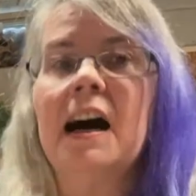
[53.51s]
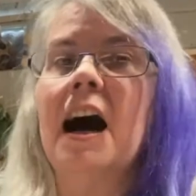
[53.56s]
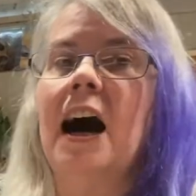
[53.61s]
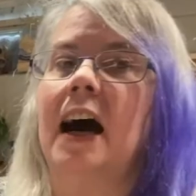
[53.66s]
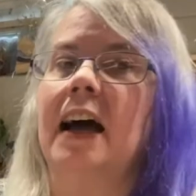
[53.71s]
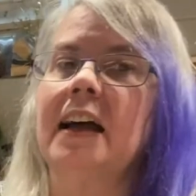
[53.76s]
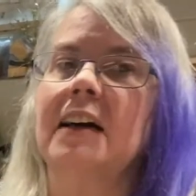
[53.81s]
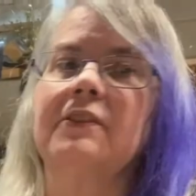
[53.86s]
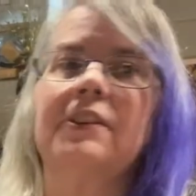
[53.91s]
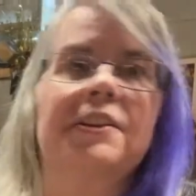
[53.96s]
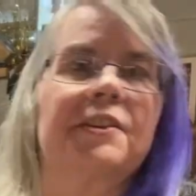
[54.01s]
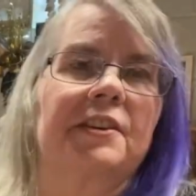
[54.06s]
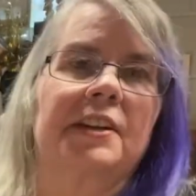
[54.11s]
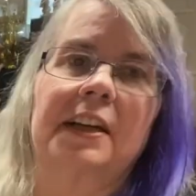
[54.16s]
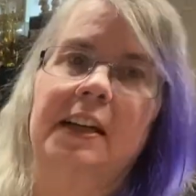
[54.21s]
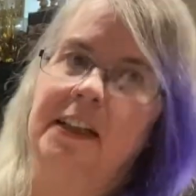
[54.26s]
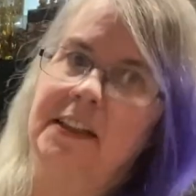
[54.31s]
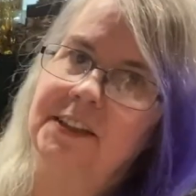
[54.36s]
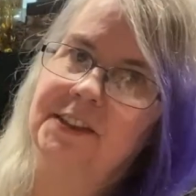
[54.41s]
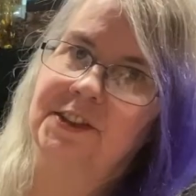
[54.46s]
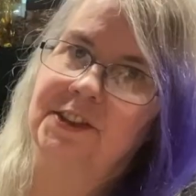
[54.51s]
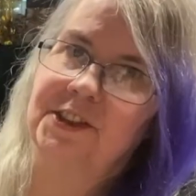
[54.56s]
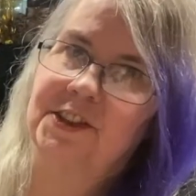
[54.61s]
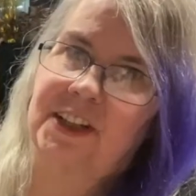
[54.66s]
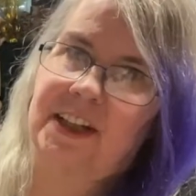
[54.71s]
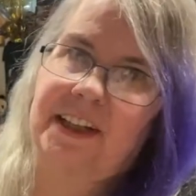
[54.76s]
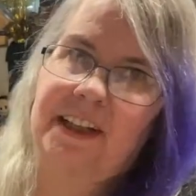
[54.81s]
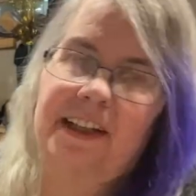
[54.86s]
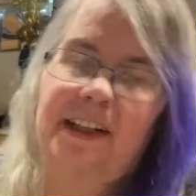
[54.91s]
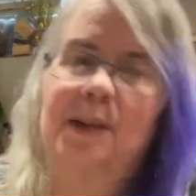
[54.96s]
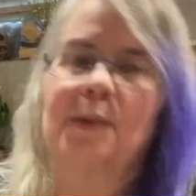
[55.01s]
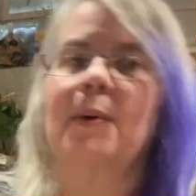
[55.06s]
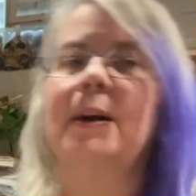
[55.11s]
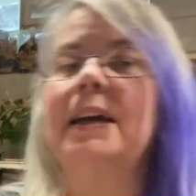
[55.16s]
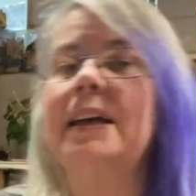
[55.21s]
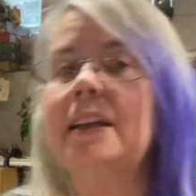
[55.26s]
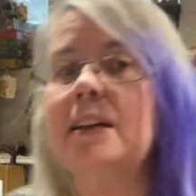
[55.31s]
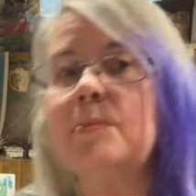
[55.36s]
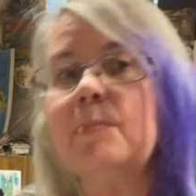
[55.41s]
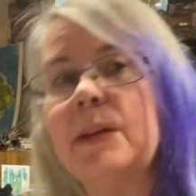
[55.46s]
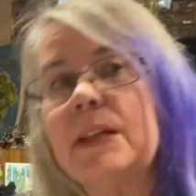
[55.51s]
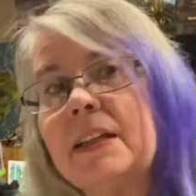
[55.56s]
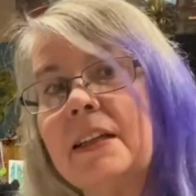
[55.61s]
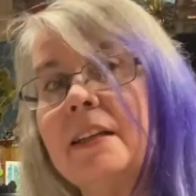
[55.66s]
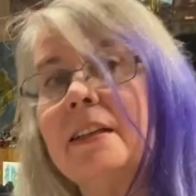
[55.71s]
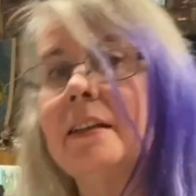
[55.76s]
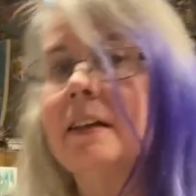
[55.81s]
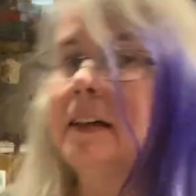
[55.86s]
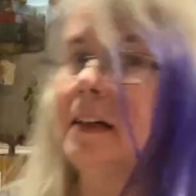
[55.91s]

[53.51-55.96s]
I have other characters, Diana, wait a minute.